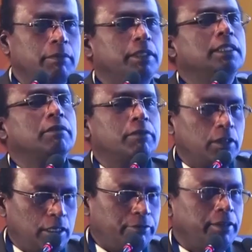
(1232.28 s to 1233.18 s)
presence of
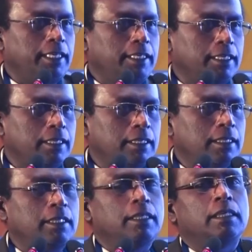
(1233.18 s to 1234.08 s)
heart failure,
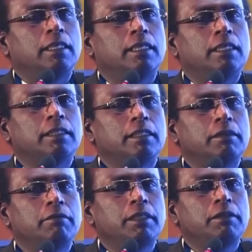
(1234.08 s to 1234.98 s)

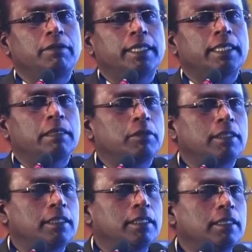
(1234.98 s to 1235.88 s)
so we forget
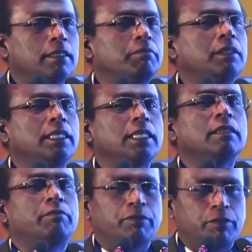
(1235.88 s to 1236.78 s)
about the degree
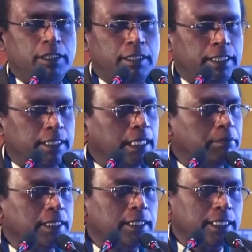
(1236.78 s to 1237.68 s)
of perfusion that is
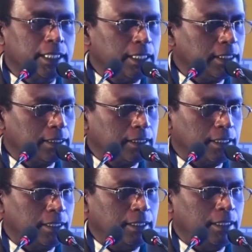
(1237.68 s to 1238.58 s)
happening in the kidneys.
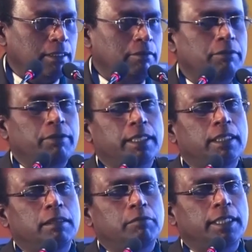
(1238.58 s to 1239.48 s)
We
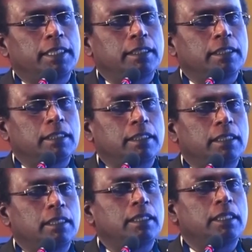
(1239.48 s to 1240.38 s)
forget to monitor
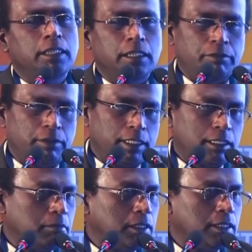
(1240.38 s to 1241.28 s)
the EGF for
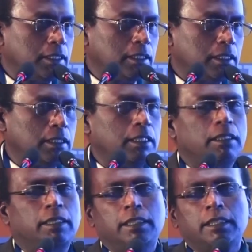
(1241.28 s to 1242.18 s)
estimation,
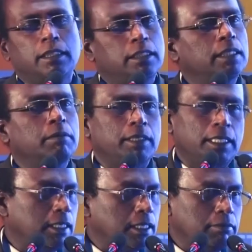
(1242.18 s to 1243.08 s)
the raising serum
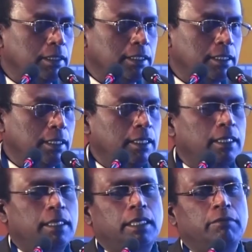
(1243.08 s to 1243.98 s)
creatinine levels,
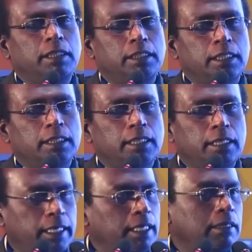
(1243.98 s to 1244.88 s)
and we inject a
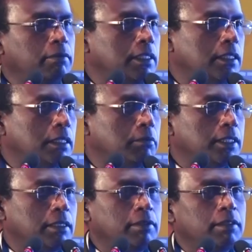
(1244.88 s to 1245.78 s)
dye which is
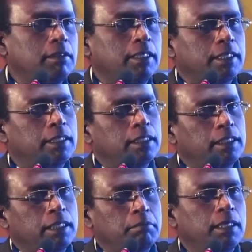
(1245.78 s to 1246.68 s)
about 70 to
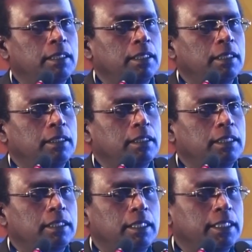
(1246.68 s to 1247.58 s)
130 ml.
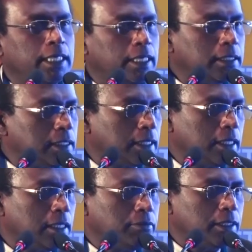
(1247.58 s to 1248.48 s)
It really challenges the
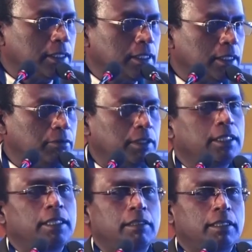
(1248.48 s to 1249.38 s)
kidney function. It
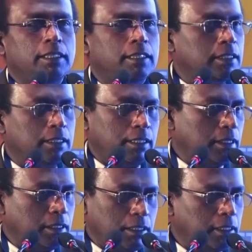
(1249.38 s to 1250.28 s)
further deteriorates
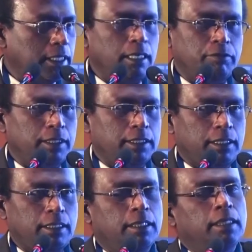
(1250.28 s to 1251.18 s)
the renal
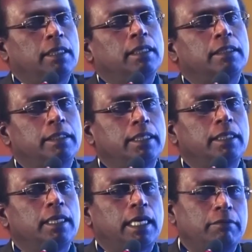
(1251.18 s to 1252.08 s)
function.
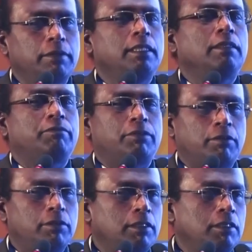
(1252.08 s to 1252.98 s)
Then, having
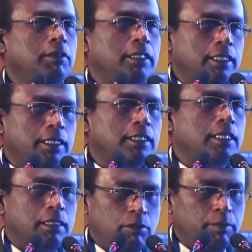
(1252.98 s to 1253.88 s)
found out there is
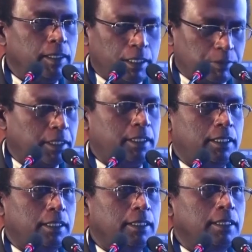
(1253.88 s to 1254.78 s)
a low venal
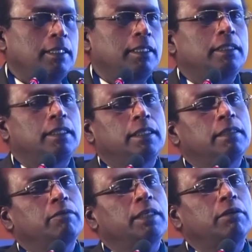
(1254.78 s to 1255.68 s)
obstruction,
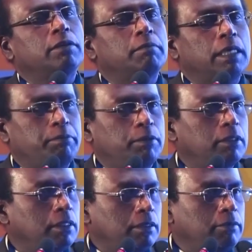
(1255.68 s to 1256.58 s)
then we have to map
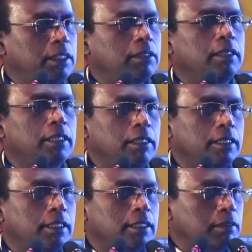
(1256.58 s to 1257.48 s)
out which coronary
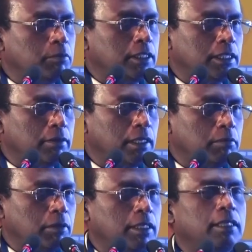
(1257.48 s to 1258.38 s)
arteries are more severely
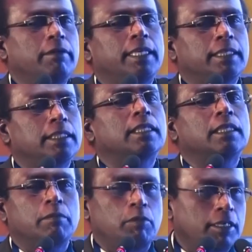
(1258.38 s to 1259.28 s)
blocked and where exactly
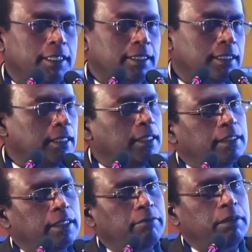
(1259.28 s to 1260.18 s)
the block is.
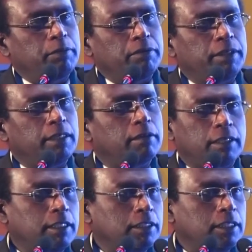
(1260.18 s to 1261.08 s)
Then we prefer in a
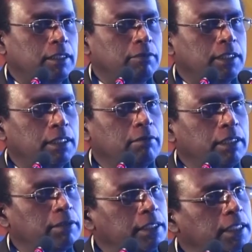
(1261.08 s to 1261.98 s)
coronary angiogram. We
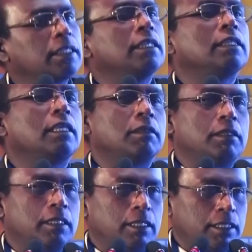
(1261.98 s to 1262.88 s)
have to inject a
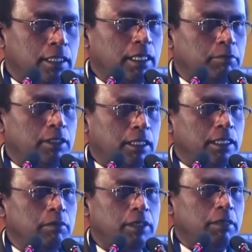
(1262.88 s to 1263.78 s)

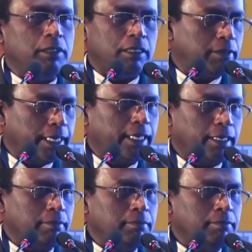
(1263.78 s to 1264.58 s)
little more amount of dye,